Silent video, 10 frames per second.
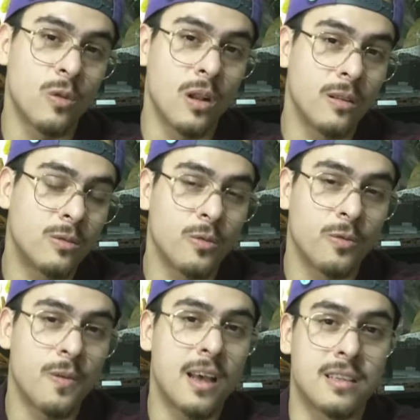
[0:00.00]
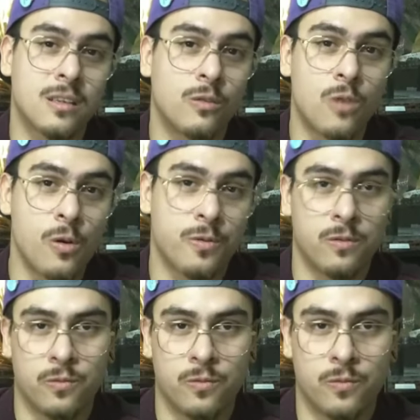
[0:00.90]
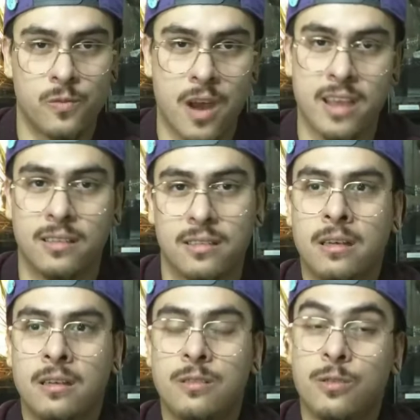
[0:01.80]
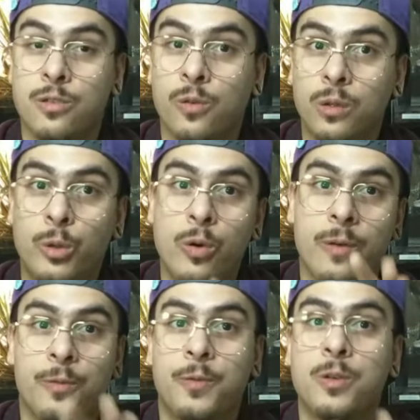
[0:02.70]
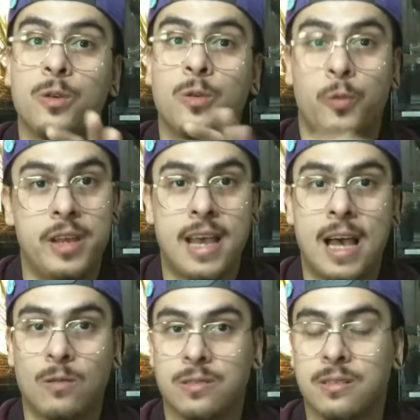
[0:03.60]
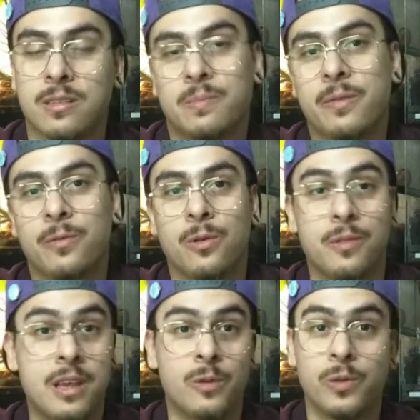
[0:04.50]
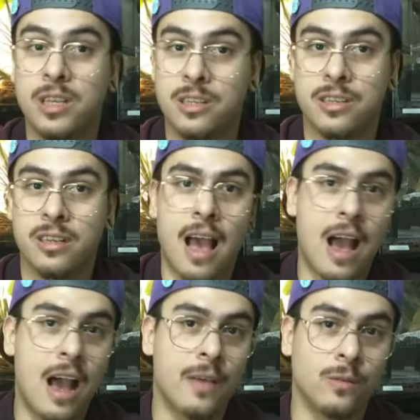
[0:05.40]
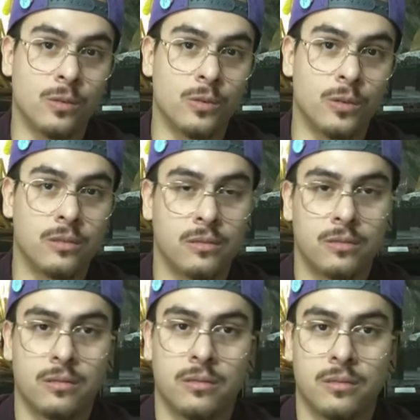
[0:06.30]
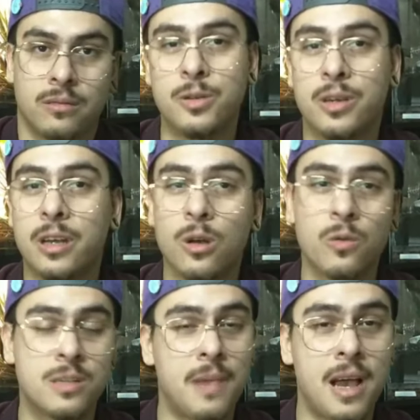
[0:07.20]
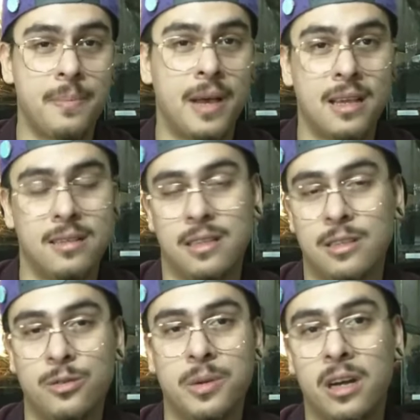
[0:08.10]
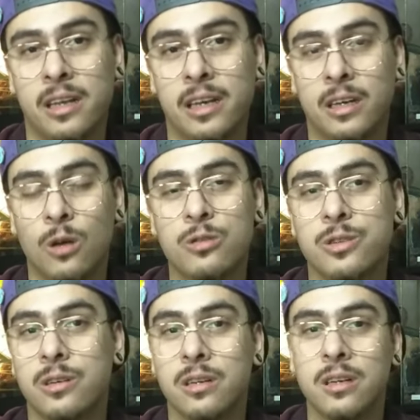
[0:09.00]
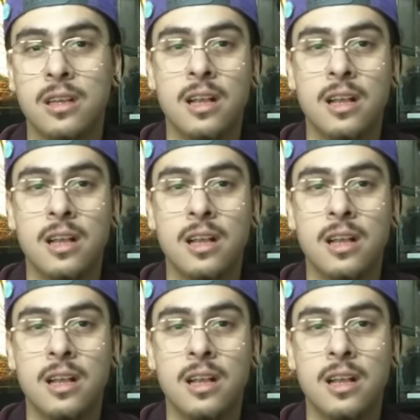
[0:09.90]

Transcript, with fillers: to, to fast growth rate. So you will do a few rehouses before they reach adulthood. You can always bypass the juvenile enclosure